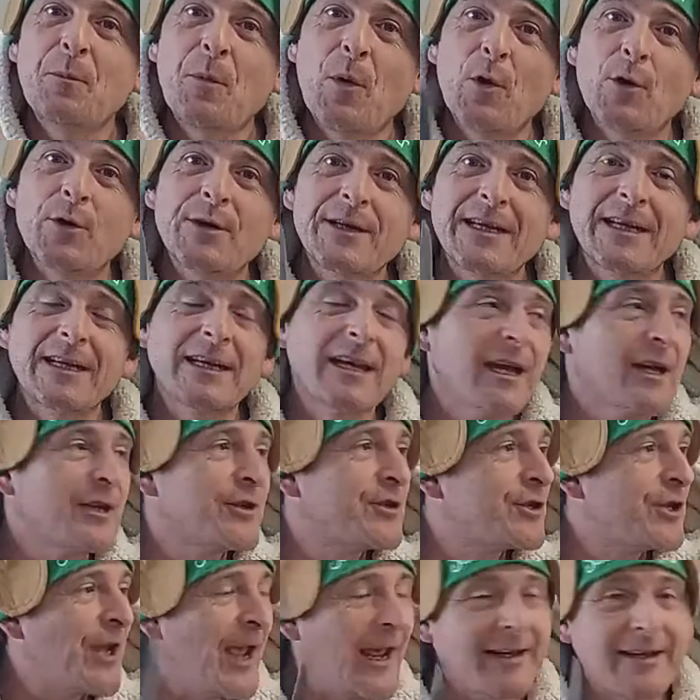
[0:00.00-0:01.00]
pudding
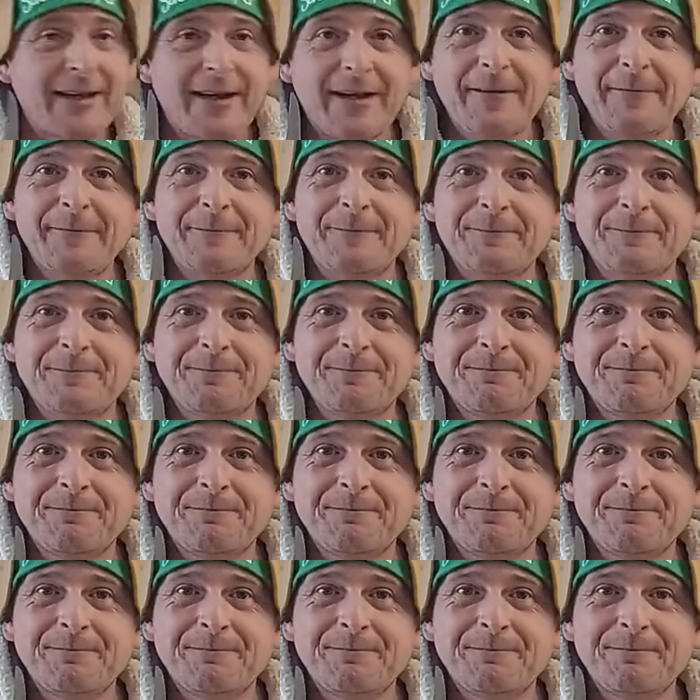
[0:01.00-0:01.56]
cheddar.